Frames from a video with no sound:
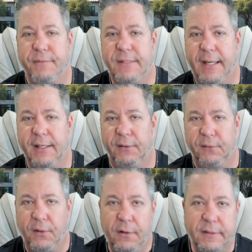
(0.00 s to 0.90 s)
taken a
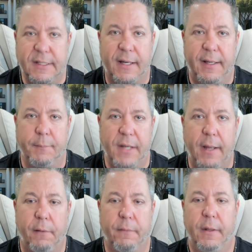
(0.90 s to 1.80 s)
long time
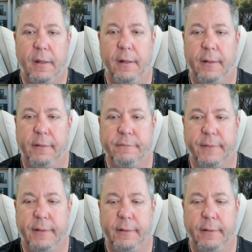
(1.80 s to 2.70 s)
now
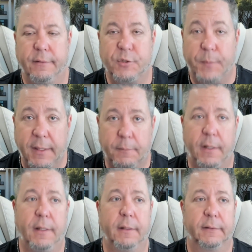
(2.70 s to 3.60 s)
of spending
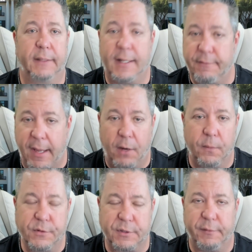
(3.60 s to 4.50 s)
money and a lot of
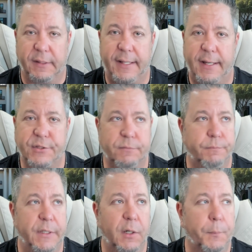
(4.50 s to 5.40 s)
hours over the last
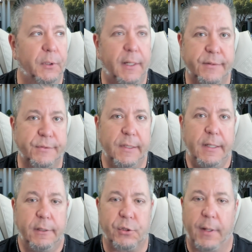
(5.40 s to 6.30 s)
year plus
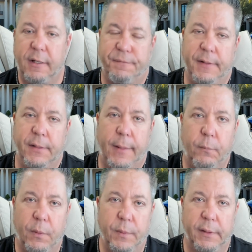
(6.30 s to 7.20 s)
trying to figure
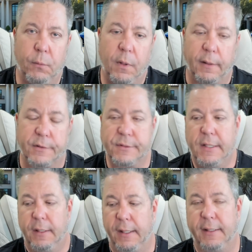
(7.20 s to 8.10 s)
out what really works.
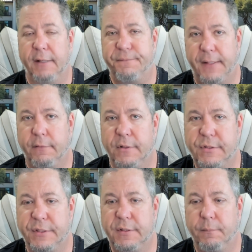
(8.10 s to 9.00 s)
And I found a
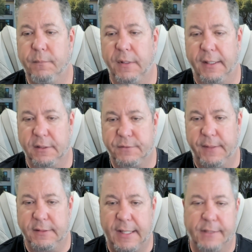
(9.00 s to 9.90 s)
system that is
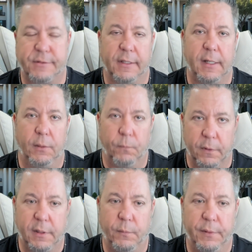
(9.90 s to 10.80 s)
fantastic and
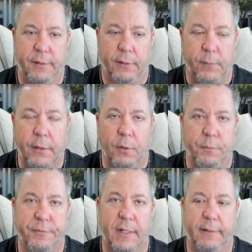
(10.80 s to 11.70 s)
working with a great
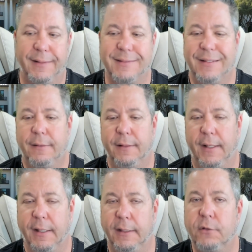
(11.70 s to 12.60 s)
group of colleagues that
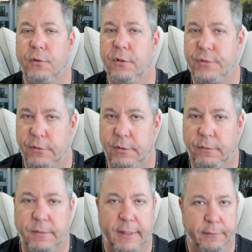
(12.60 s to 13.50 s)
I can introduce you
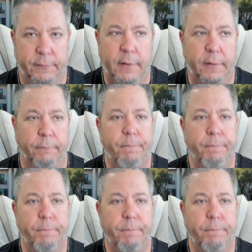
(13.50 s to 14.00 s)
to down the road.